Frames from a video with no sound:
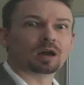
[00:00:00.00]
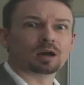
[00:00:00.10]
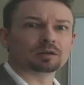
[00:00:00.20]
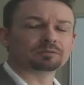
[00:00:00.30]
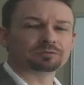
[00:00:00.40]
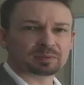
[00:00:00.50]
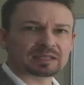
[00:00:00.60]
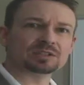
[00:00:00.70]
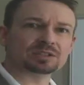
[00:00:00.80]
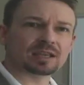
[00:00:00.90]
of
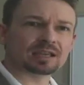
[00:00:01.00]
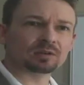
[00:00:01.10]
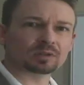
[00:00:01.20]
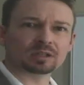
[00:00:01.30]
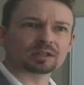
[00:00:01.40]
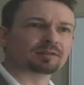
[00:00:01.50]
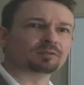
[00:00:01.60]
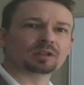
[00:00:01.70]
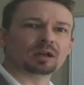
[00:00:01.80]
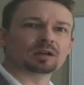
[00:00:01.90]
peak state or the
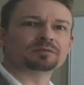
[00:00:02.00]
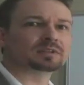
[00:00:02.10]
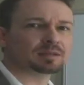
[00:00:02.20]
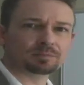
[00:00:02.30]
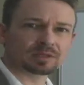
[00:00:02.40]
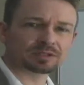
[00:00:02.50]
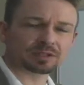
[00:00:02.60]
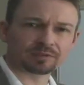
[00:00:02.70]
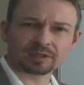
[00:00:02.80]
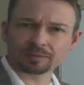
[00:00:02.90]
level of deepness
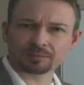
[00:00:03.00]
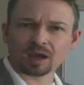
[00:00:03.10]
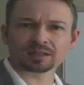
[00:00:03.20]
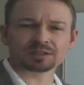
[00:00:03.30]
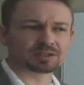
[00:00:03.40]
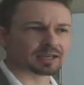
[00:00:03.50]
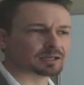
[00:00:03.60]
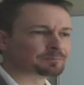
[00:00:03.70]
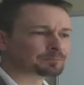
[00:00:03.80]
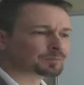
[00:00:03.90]
of the hypnotic
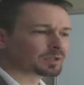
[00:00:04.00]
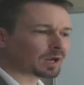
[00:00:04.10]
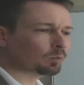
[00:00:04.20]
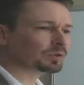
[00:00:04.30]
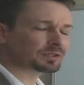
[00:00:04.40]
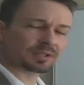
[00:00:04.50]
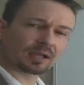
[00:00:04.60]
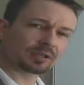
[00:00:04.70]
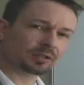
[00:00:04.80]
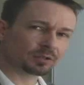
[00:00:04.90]
state. I want to
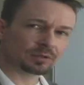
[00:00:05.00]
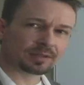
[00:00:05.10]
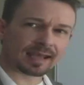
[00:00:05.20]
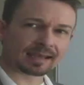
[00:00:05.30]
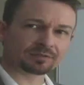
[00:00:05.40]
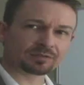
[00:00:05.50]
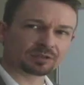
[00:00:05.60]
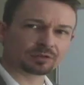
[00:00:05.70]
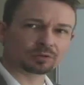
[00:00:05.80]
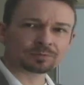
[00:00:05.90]
tell you that if
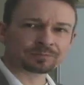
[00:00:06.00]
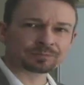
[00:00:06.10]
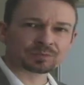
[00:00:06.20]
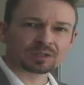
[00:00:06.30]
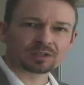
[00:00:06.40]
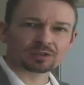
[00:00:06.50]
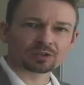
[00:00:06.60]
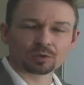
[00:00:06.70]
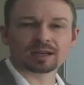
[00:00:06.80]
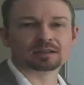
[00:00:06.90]
you
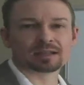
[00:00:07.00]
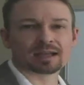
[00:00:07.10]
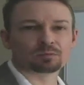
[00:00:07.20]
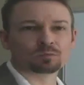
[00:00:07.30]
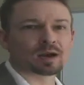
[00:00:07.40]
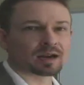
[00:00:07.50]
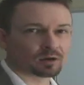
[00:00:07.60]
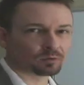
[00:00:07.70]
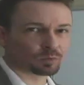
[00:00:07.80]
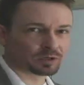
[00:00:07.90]
go down that
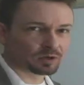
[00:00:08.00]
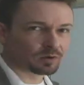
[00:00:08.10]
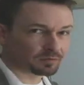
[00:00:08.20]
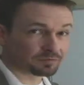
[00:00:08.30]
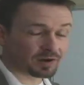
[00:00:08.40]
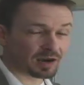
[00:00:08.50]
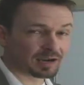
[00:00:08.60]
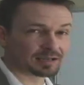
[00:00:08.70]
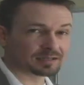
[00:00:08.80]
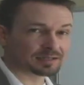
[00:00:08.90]
route, what you're going to
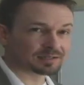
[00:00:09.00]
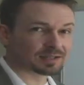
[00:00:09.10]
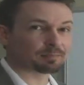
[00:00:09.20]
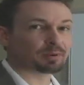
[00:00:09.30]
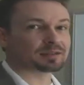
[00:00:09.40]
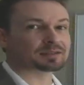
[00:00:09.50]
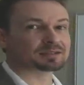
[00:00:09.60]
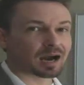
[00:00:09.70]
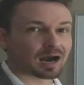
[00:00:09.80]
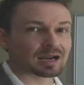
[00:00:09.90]
find is that by the
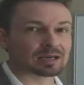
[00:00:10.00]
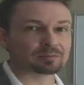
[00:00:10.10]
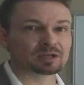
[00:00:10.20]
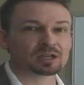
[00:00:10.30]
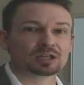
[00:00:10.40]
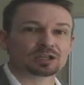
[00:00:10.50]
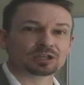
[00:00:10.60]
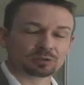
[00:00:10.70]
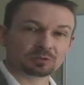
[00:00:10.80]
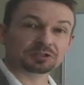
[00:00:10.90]
time
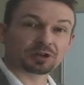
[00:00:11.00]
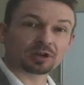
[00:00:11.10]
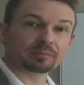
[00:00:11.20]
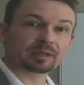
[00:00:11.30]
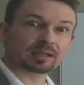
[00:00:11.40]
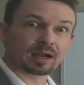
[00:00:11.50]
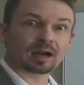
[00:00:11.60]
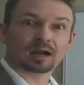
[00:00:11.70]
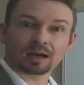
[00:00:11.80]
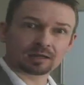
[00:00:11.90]
you determine,
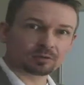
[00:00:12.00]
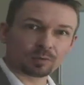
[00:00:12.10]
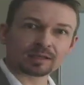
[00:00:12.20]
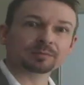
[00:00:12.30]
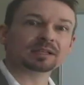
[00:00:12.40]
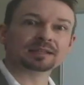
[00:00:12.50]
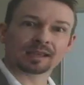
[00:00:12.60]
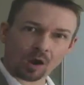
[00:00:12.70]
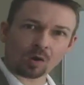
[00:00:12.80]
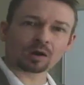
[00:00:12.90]
aha, wait a minute, they
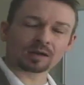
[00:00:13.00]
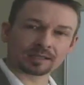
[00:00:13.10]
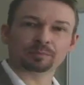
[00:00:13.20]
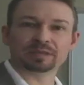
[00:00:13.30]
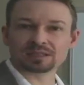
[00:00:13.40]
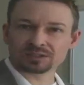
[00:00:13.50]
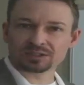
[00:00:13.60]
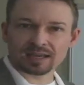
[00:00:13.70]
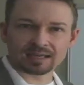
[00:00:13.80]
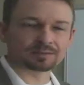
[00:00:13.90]
are in a peak
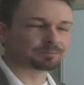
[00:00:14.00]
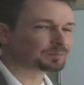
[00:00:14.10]
state.